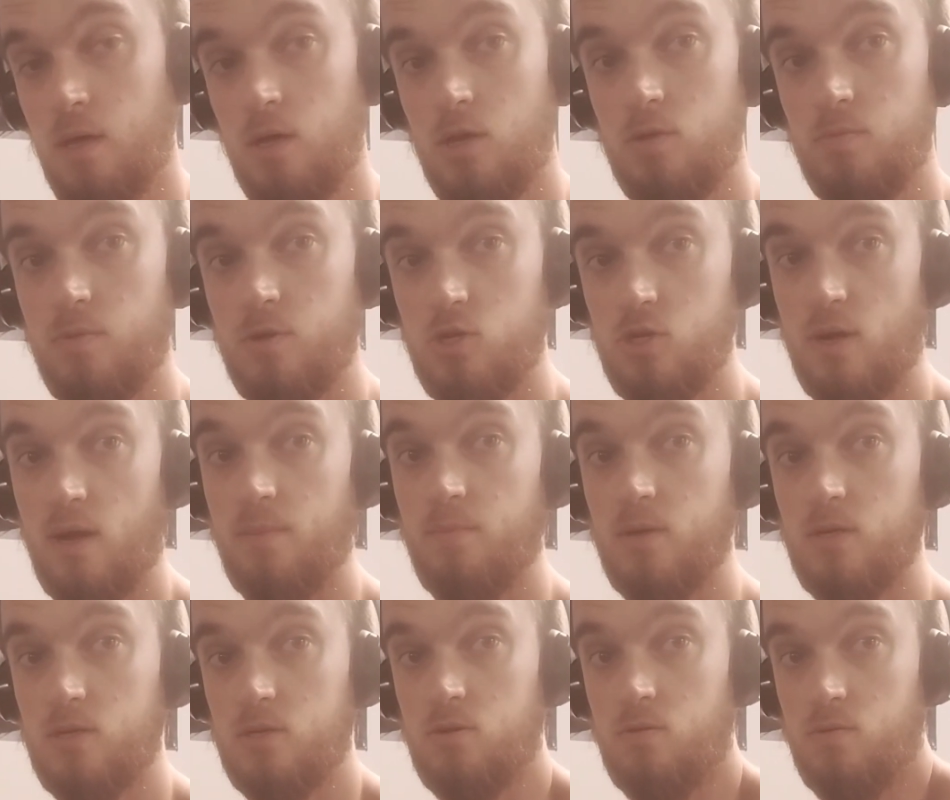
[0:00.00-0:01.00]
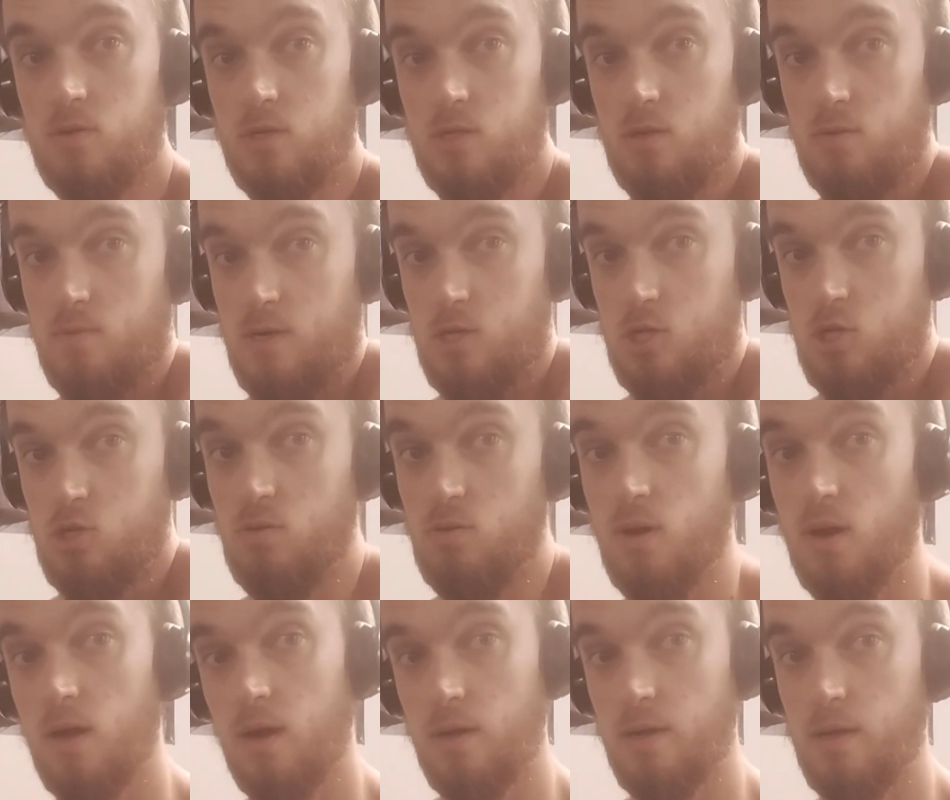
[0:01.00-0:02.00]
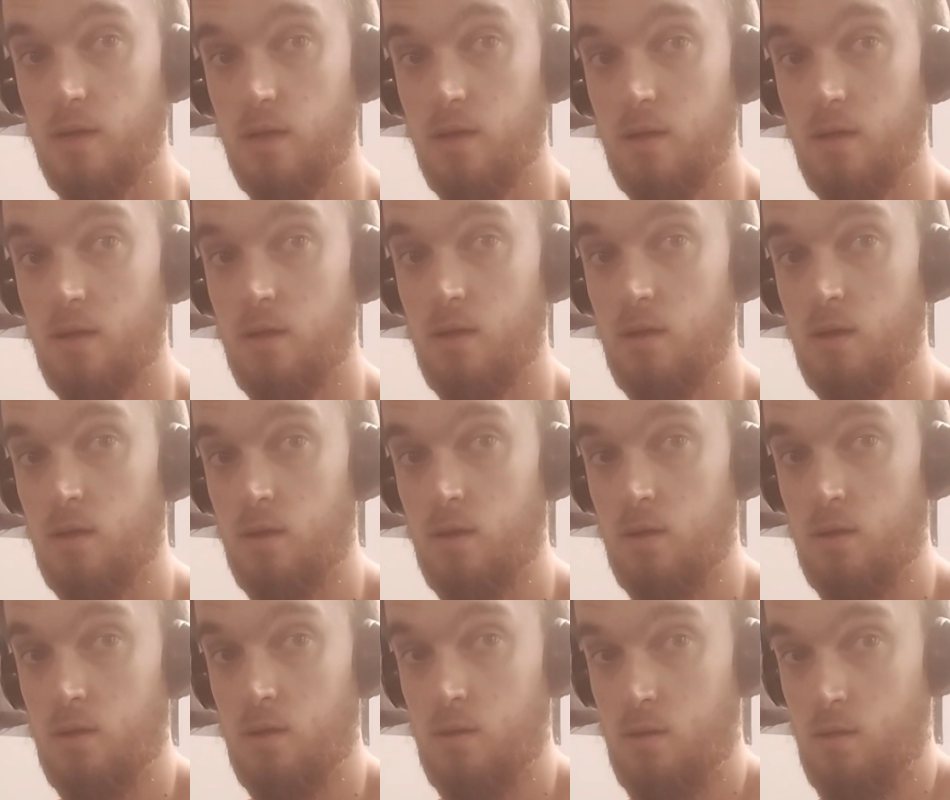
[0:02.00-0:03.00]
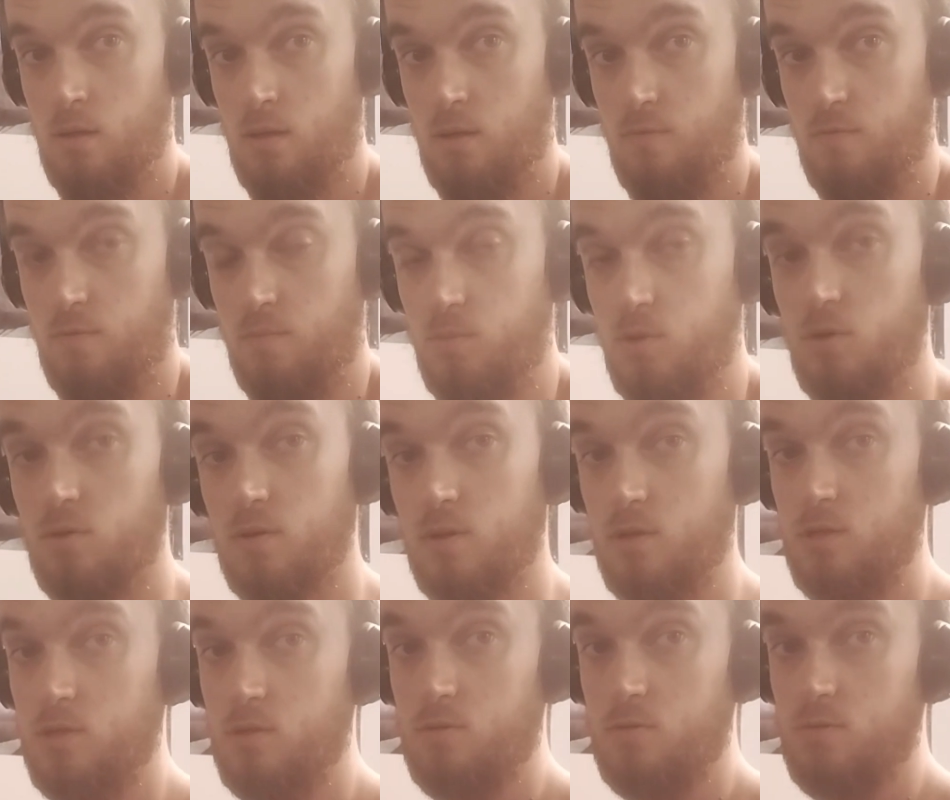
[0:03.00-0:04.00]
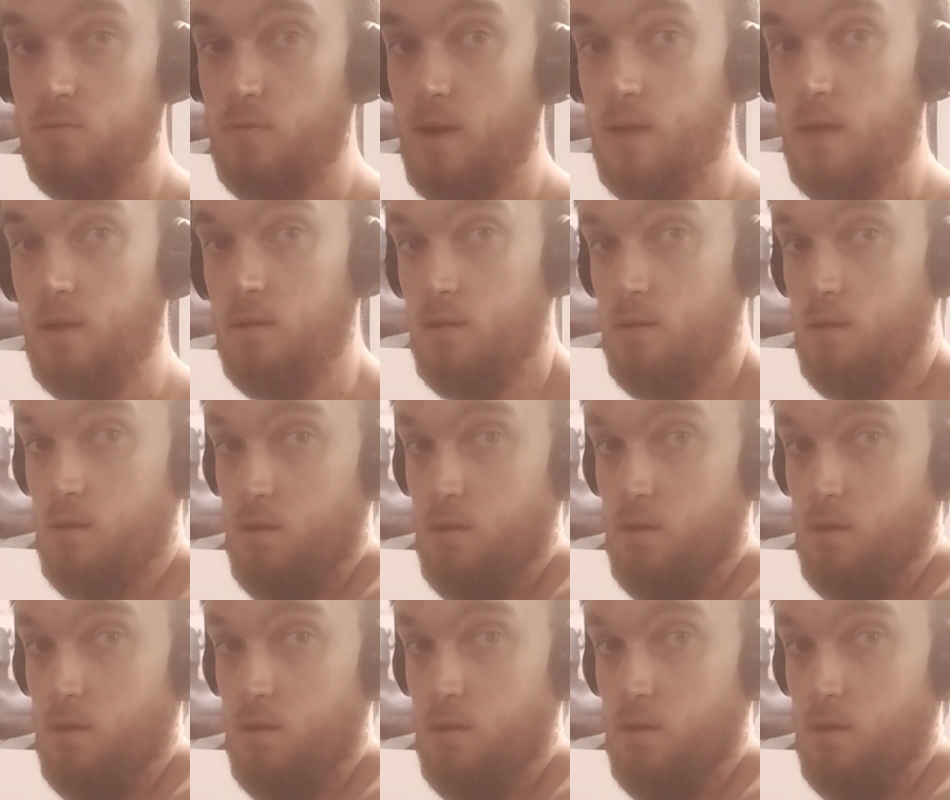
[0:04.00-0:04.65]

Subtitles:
is my trap muscle. So when you see when I shrug, I'm doing this is right.